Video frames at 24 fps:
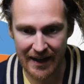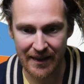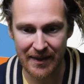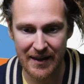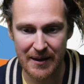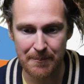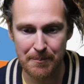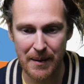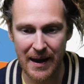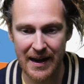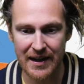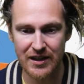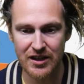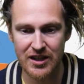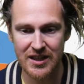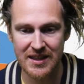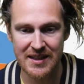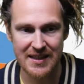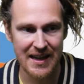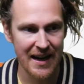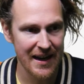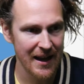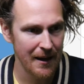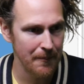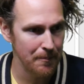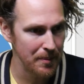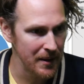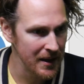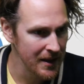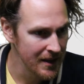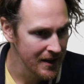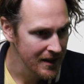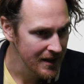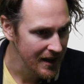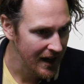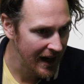In the page setup
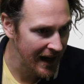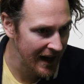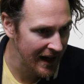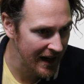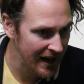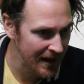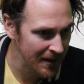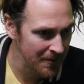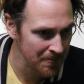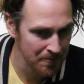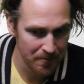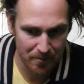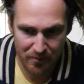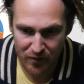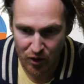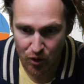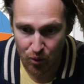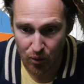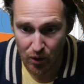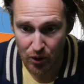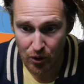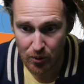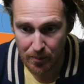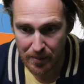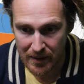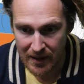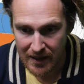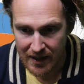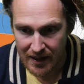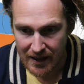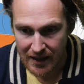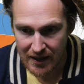group,